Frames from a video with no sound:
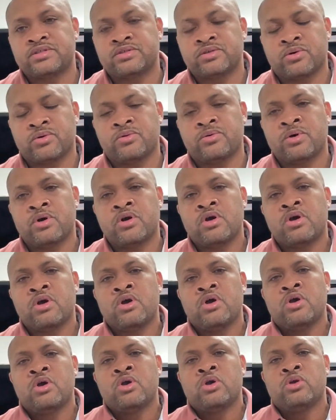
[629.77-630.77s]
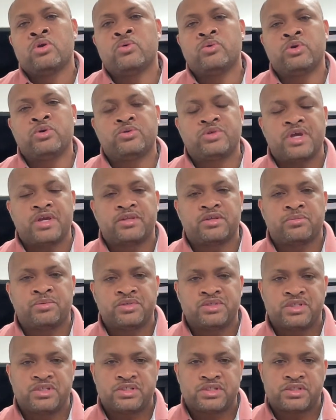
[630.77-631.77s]
So you take the
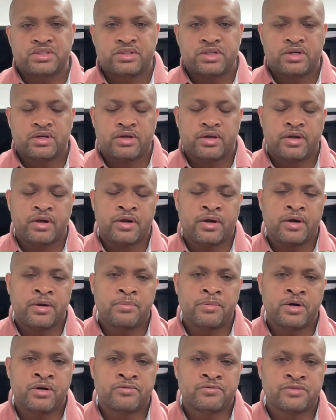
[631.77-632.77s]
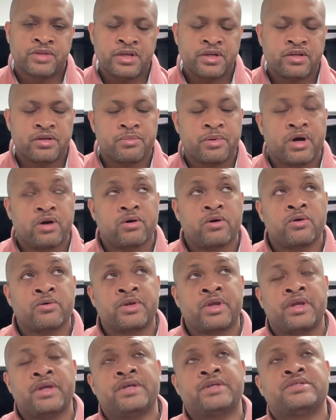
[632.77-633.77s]
position of thinking about,
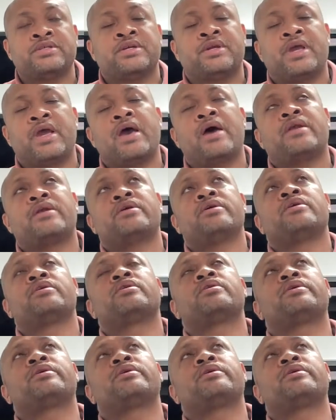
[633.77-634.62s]
okay, it's in Canada.